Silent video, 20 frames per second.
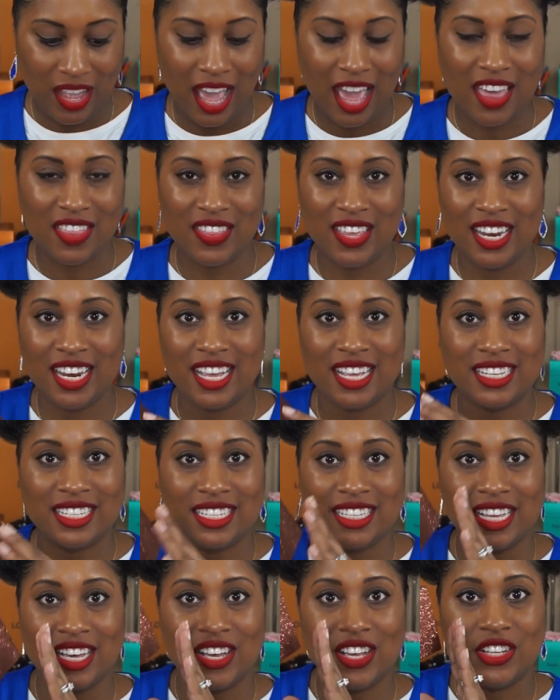And it
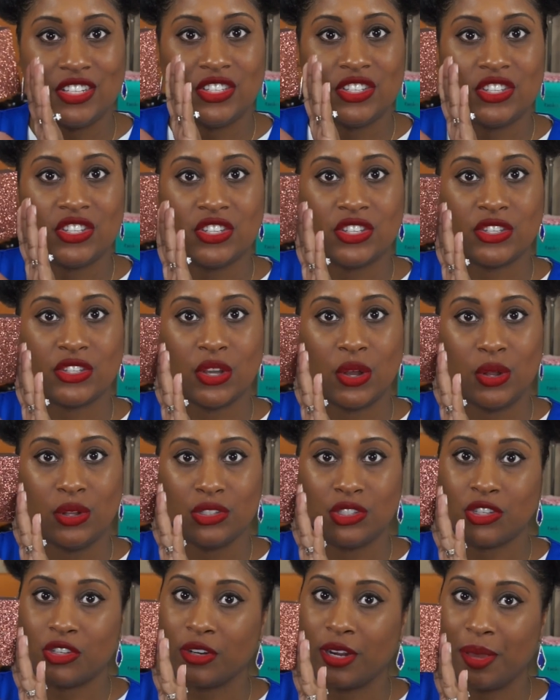is the
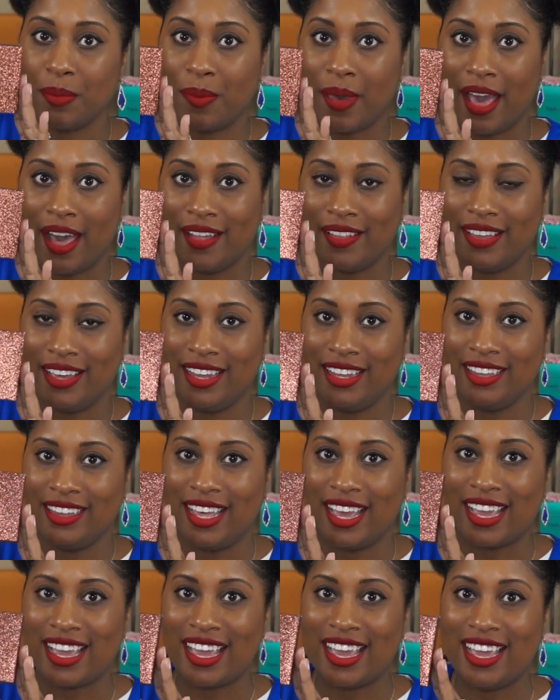Sultry palette.
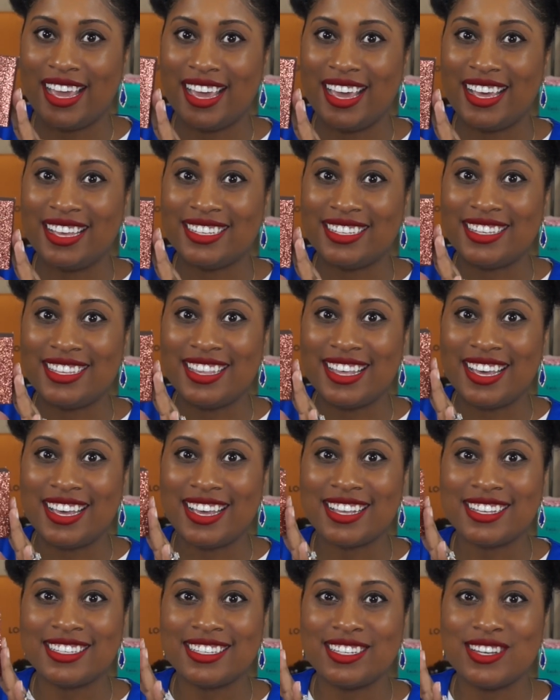Like, is
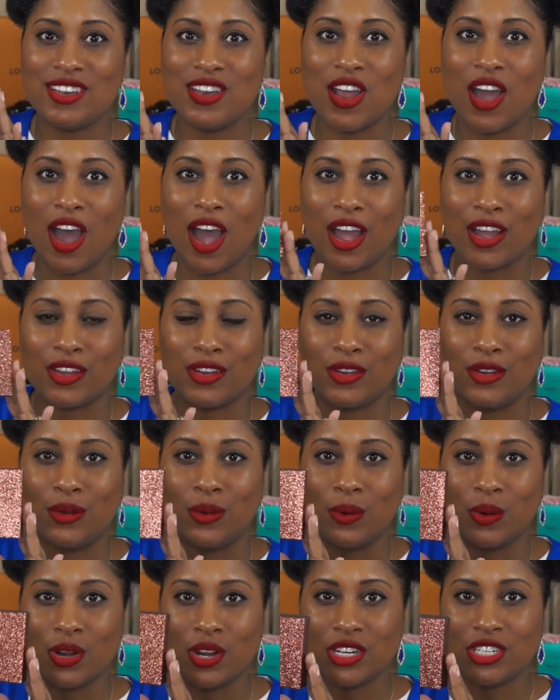this not
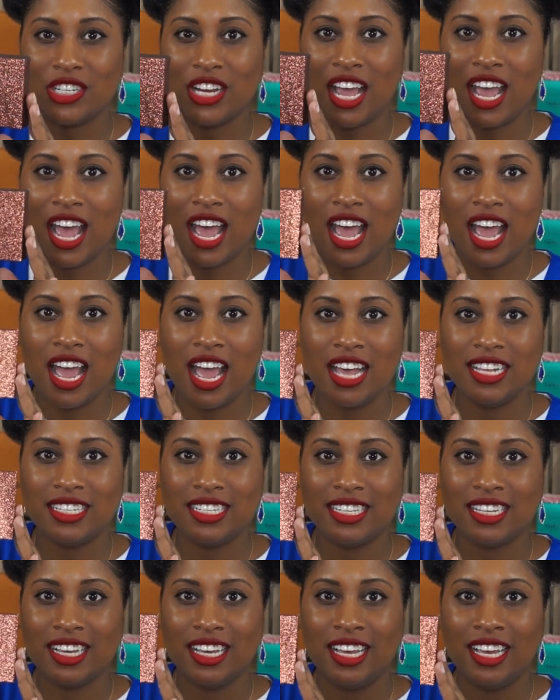
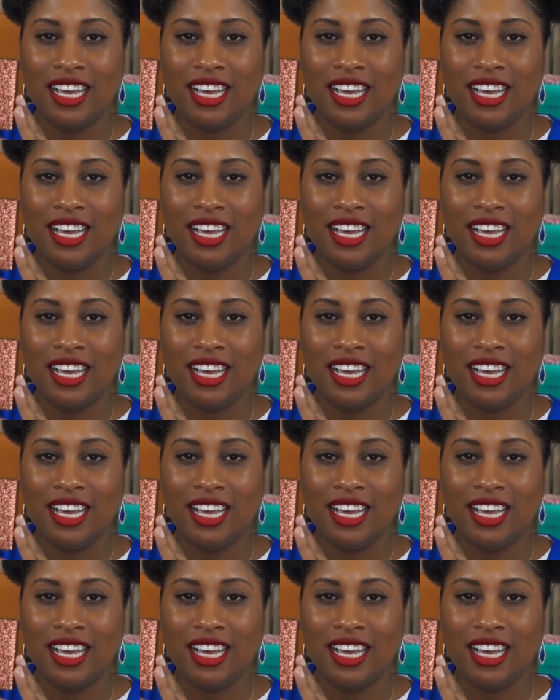gorgeous?